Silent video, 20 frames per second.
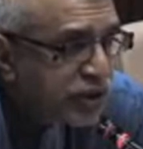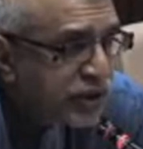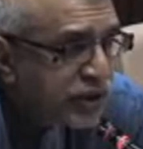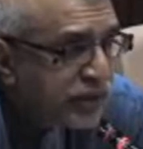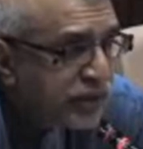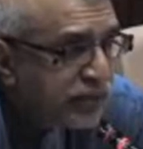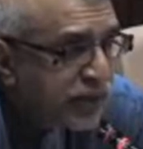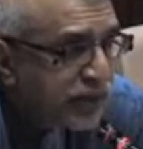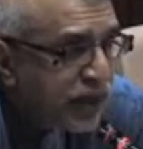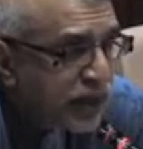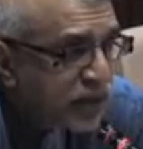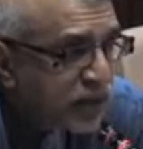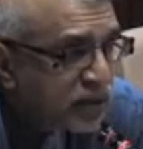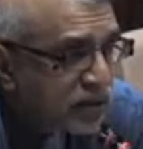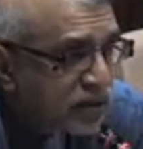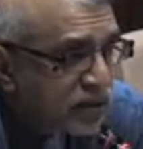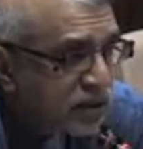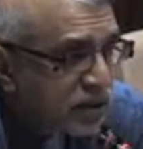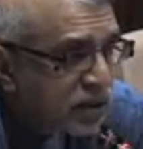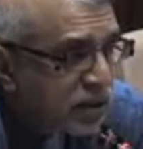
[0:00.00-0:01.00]

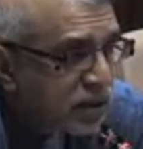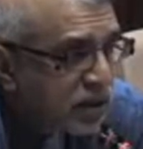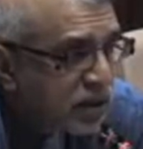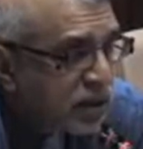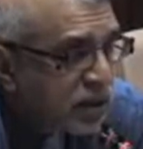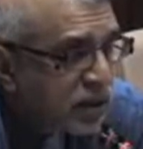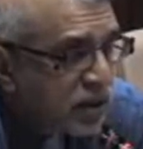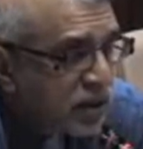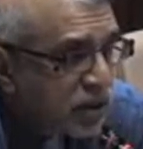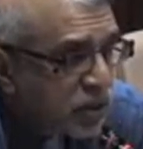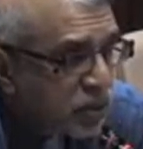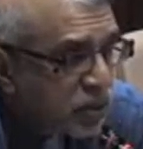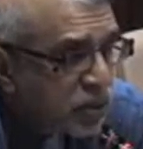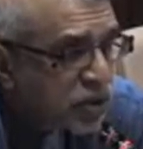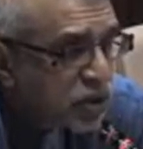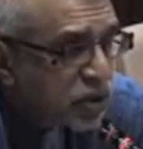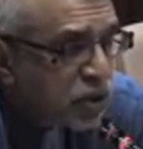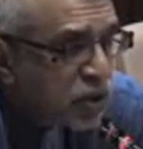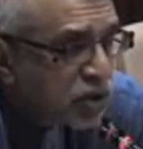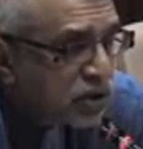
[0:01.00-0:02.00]
imbalance,
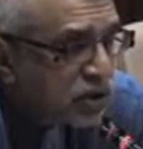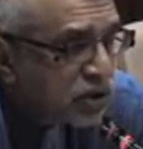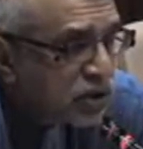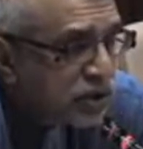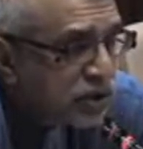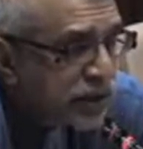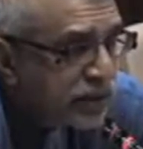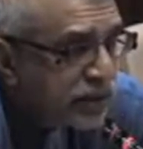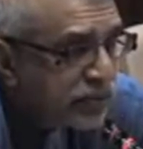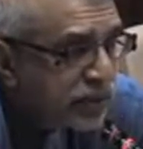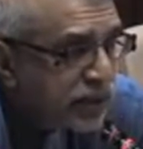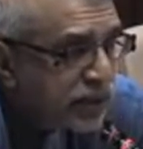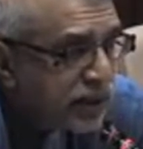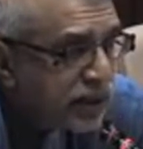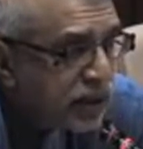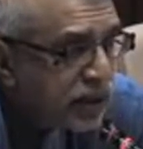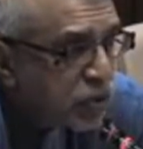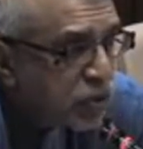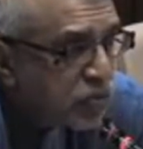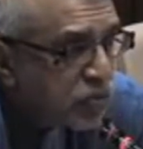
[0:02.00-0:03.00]
which causes that
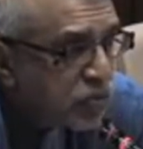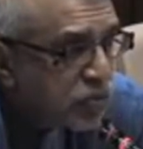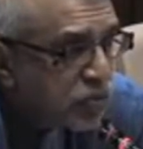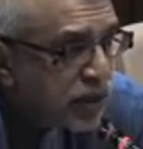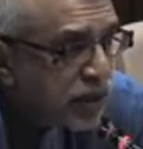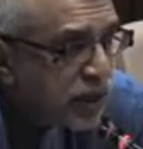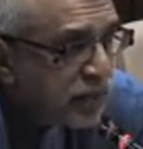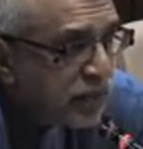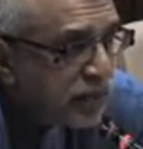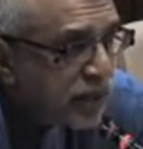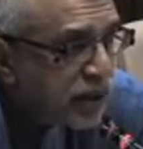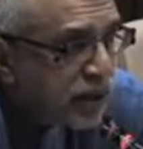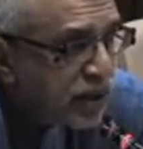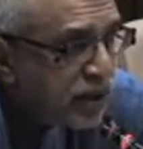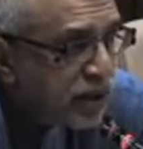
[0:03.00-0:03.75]
particular kumbhakamla.